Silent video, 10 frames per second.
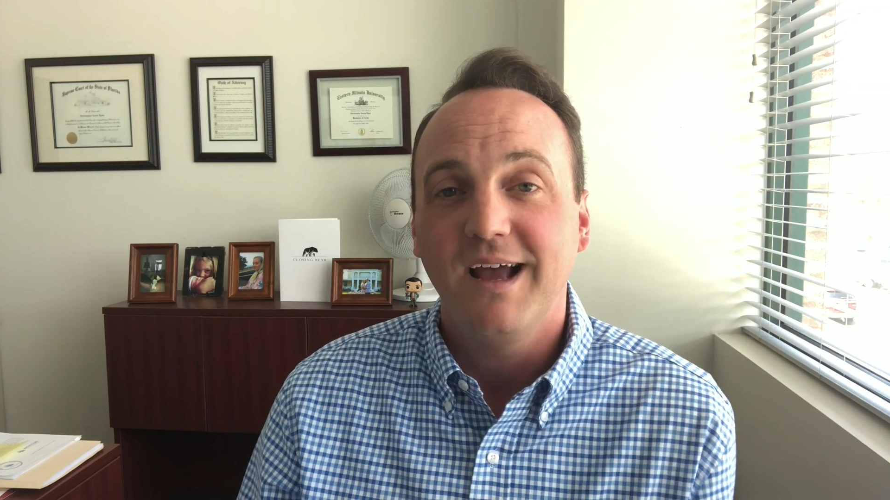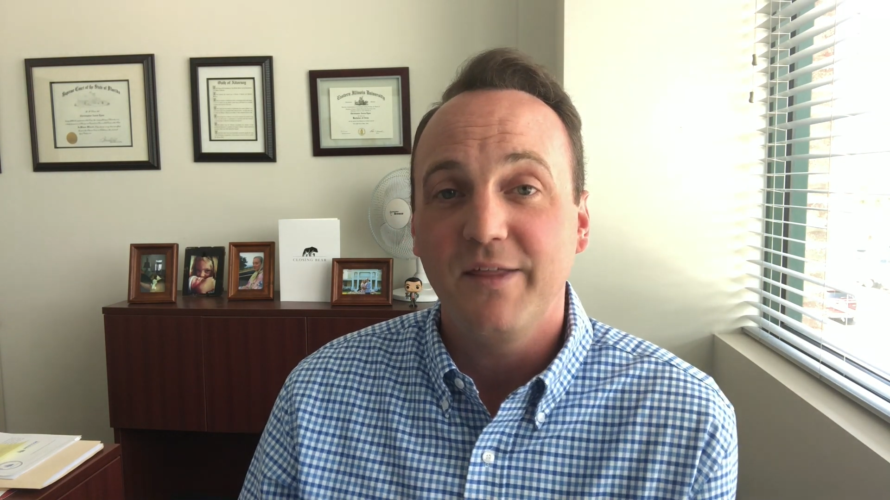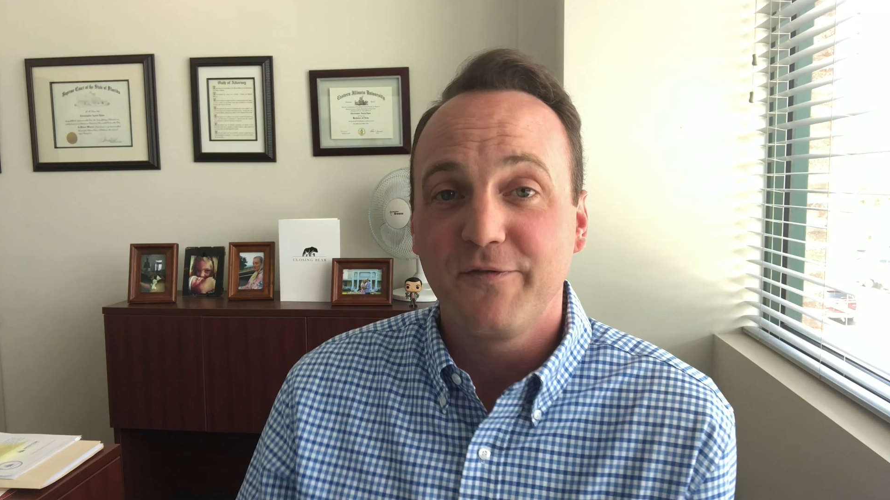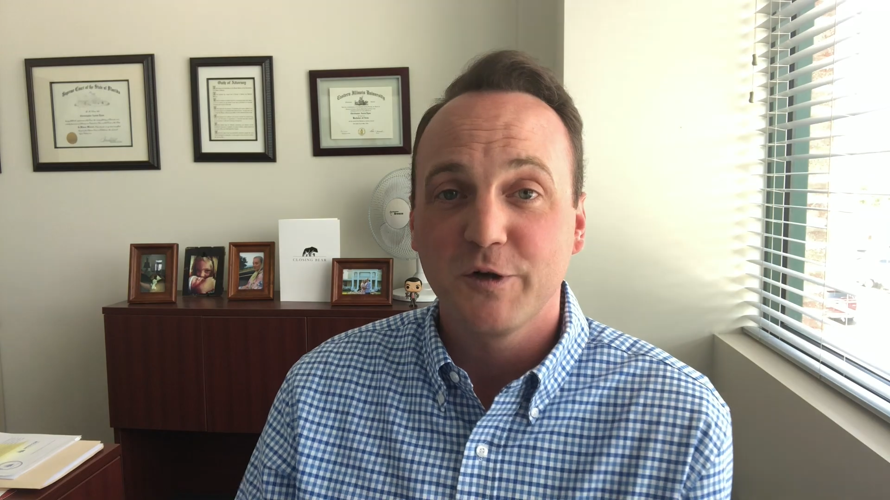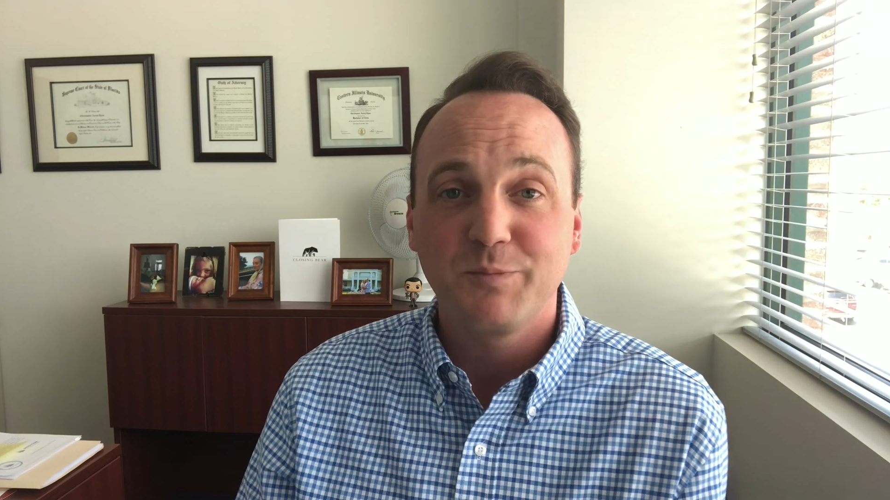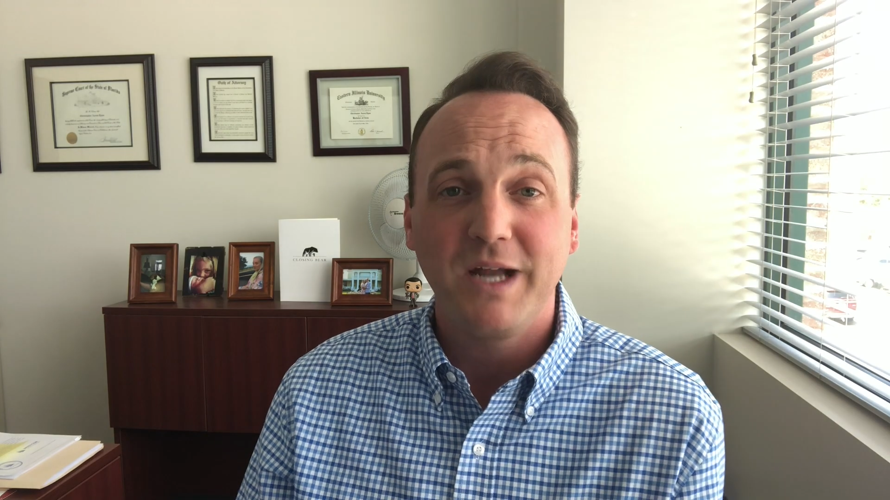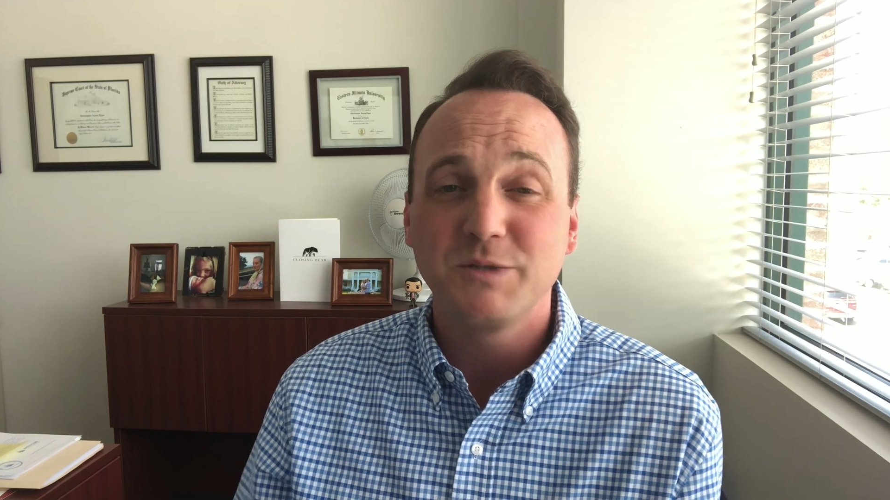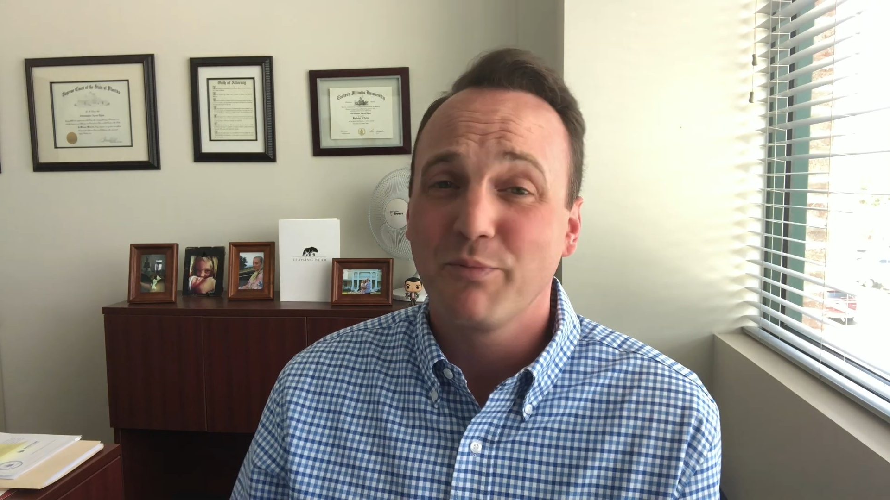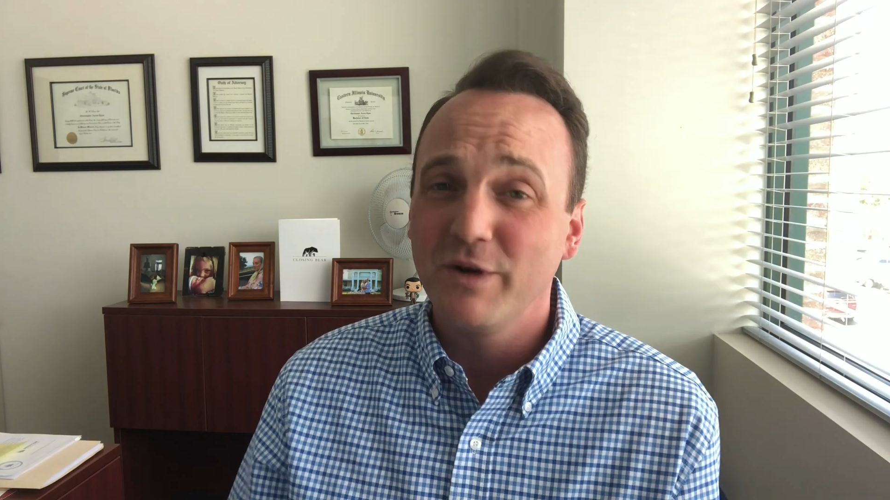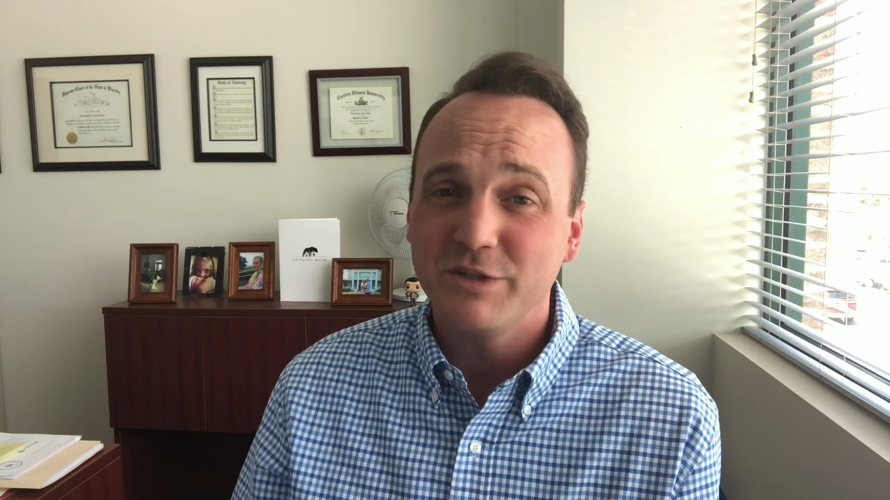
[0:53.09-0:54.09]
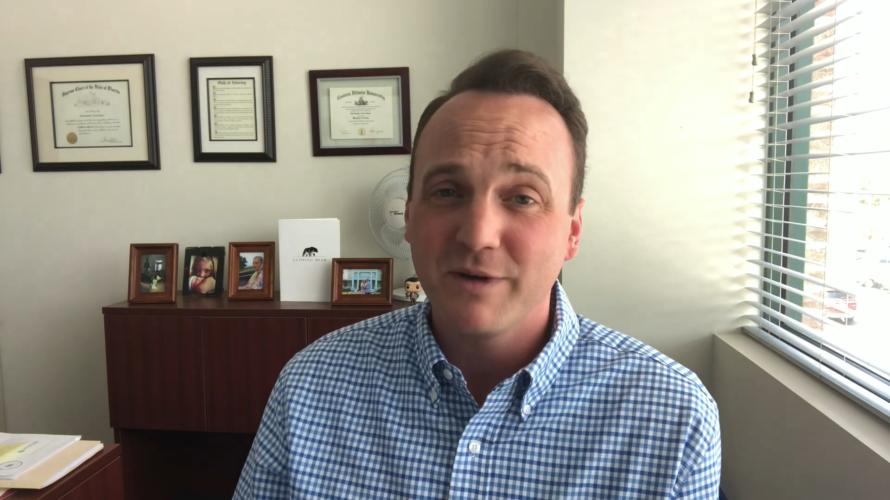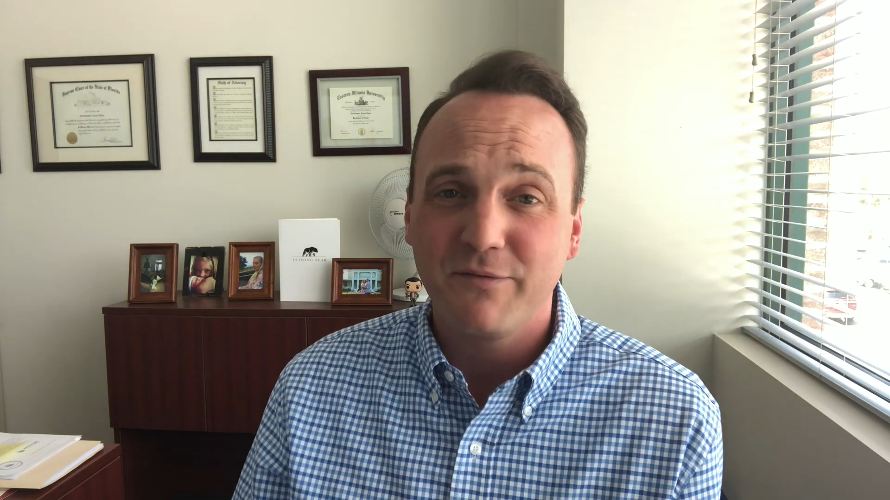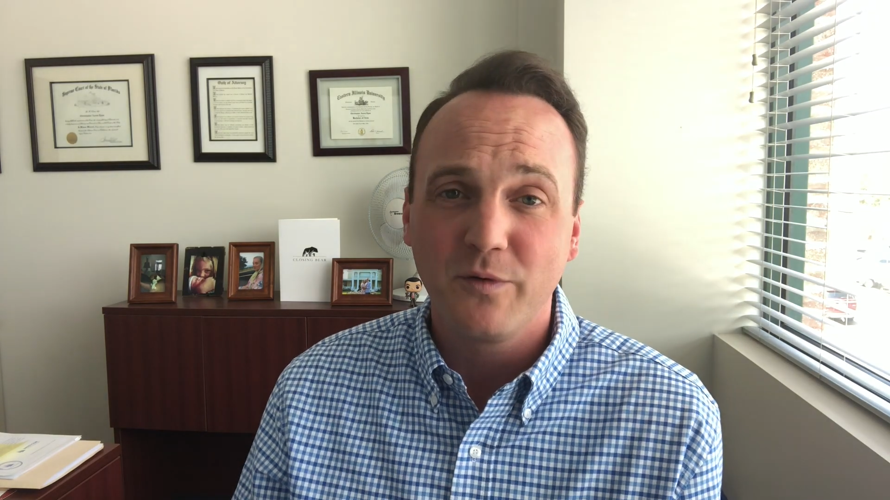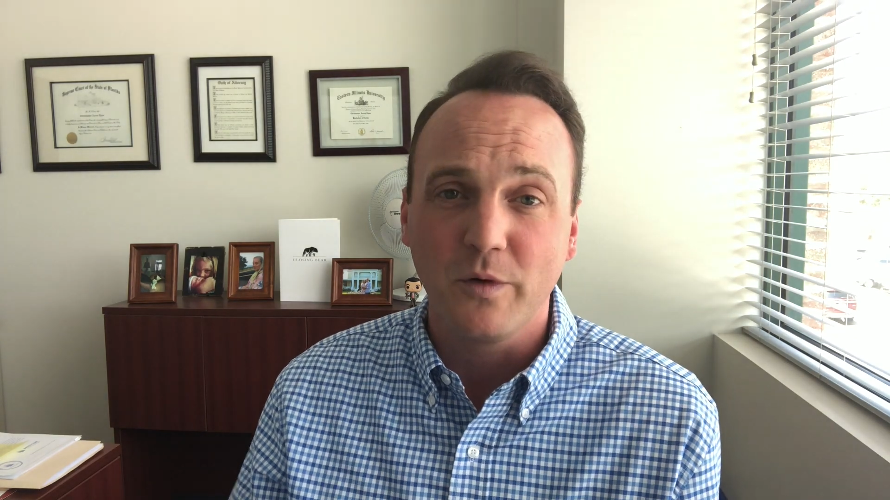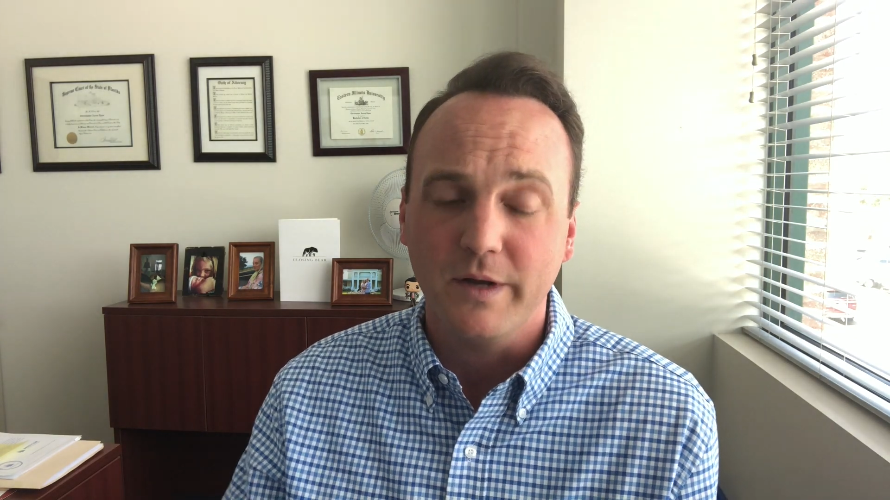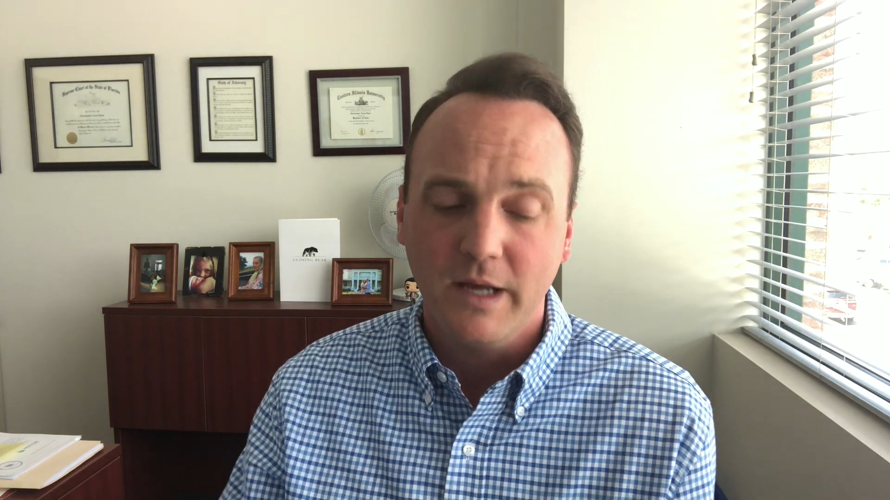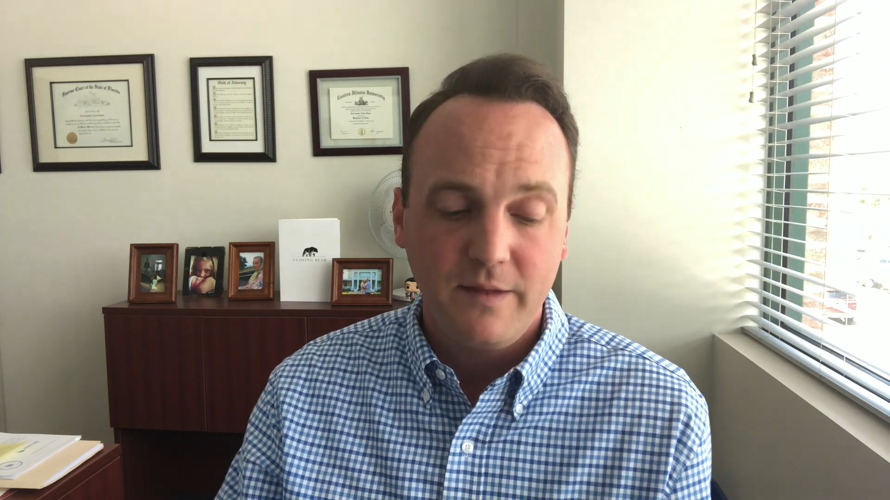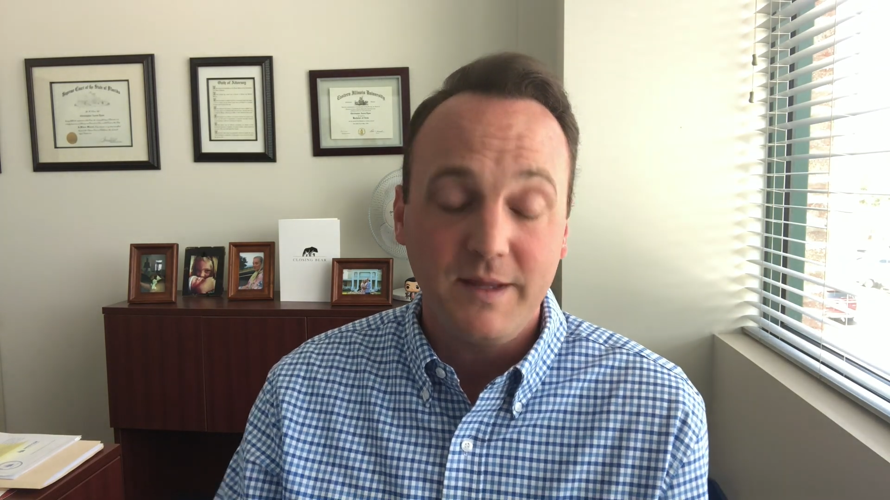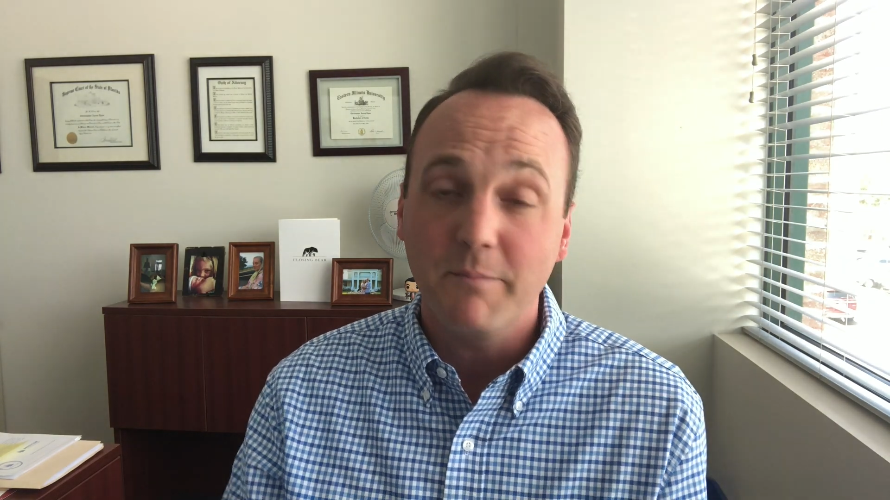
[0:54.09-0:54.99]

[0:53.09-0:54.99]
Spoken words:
the first page, pretty straightforward. The